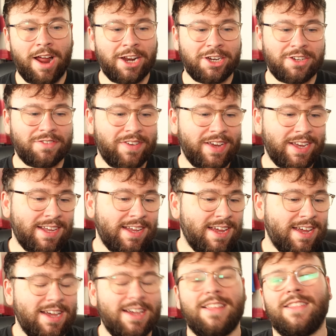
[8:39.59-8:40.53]
I just think
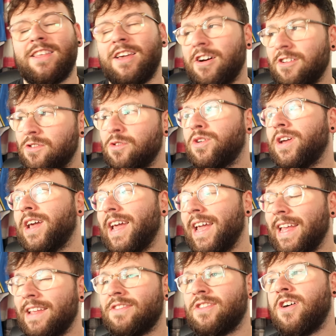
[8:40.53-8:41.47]
the Arsenal kit
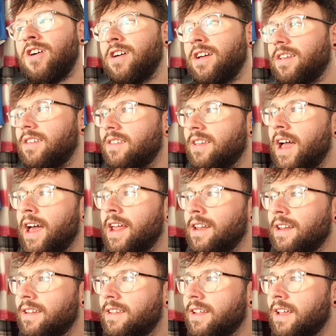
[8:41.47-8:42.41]
is nice,
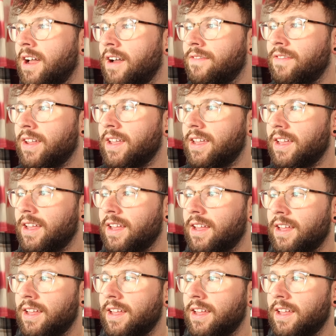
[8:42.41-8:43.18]
and I think